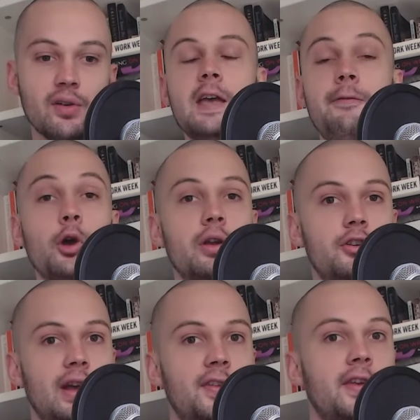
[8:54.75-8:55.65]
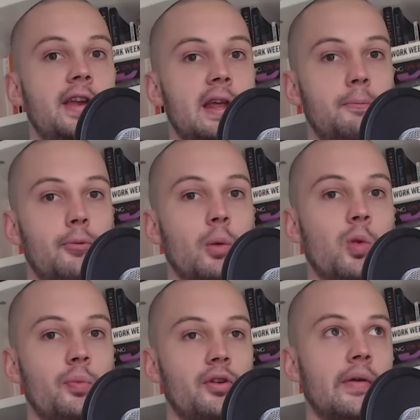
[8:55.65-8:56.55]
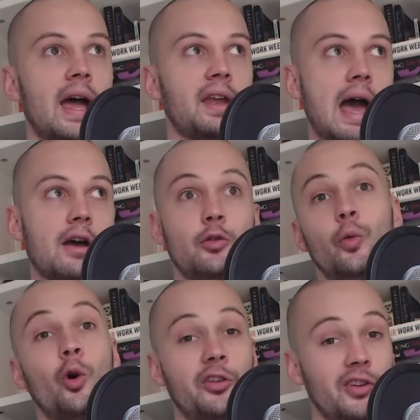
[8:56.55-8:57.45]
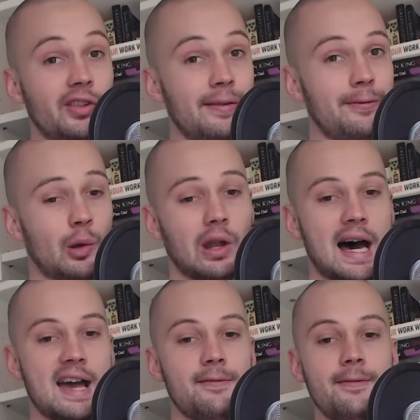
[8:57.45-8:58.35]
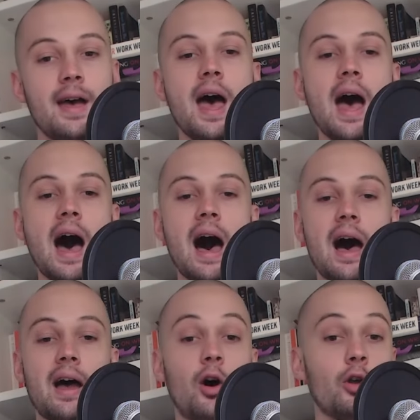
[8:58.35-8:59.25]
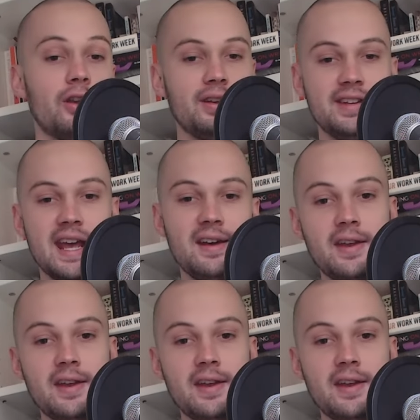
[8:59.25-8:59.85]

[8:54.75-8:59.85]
If you're interested in problems around how you ought to live your life uh, on a day to day